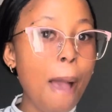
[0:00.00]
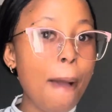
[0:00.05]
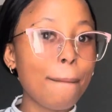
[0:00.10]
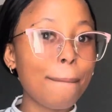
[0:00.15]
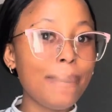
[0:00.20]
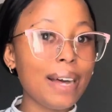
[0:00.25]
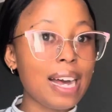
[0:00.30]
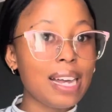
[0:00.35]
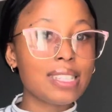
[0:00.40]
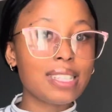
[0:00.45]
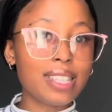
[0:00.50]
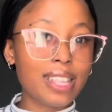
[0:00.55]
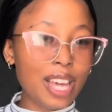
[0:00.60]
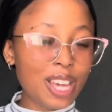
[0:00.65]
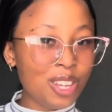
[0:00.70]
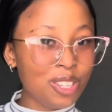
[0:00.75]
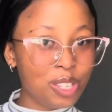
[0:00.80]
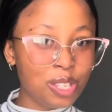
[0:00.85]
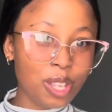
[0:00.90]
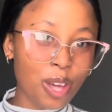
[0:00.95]
But
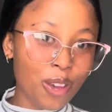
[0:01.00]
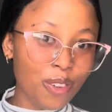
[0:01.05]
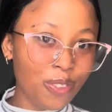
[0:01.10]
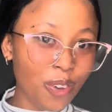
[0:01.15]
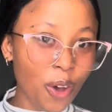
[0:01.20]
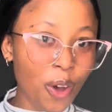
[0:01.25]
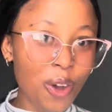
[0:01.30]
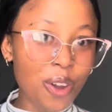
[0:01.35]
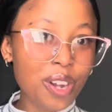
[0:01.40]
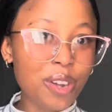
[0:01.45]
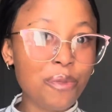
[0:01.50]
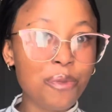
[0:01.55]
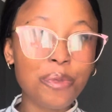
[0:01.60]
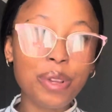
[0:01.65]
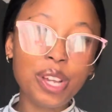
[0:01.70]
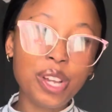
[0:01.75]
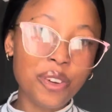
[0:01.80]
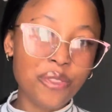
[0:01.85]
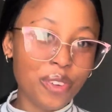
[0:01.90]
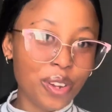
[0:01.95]
thank you to the phone, we
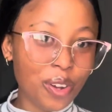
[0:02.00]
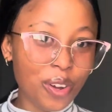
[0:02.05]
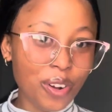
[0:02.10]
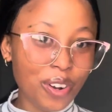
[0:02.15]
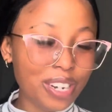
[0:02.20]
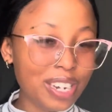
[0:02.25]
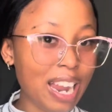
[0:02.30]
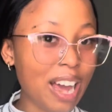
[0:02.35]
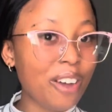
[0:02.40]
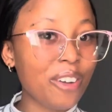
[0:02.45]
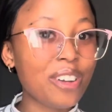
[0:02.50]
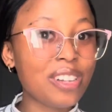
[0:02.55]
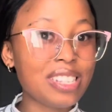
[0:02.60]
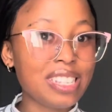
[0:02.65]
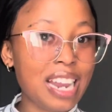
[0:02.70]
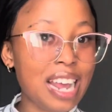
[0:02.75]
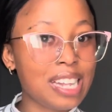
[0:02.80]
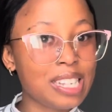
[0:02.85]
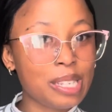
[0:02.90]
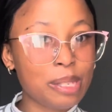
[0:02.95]
can record now because
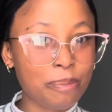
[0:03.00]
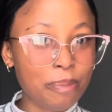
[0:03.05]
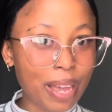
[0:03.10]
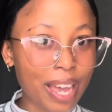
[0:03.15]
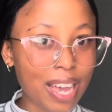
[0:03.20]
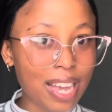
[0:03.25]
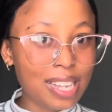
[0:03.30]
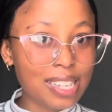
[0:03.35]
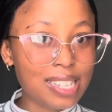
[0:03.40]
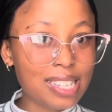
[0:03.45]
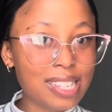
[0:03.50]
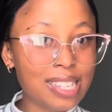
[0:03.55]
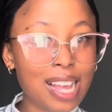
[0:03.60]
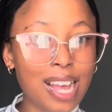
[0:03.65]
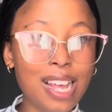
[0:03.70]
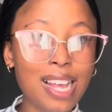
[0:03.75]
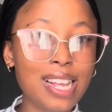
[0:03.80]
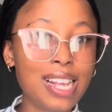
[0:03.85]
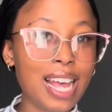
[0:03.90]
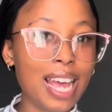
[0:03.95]
it has space.
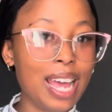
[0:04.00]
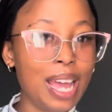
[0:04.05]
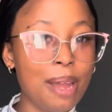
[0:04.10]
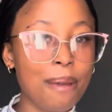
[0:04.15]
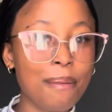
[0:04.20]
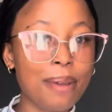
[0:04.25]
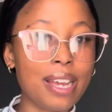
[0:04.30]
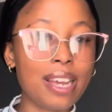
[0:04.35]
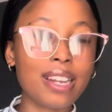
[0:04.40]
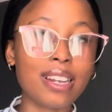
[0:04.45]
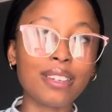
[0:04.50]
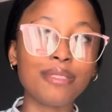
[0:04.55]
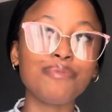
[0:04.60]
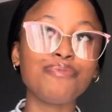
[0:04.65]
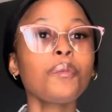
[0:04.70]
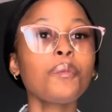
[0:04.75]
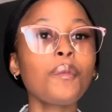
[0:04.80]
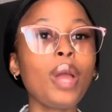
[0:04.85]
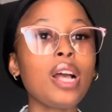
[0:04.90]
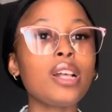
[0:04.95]
Amen.
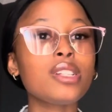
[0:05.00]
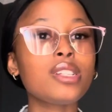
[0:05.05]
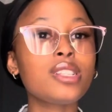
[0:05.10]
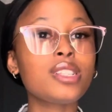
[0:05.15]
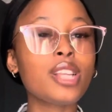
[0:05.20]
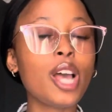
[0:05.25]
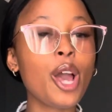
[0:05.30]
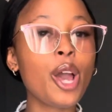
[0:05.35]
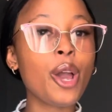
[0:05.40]
So,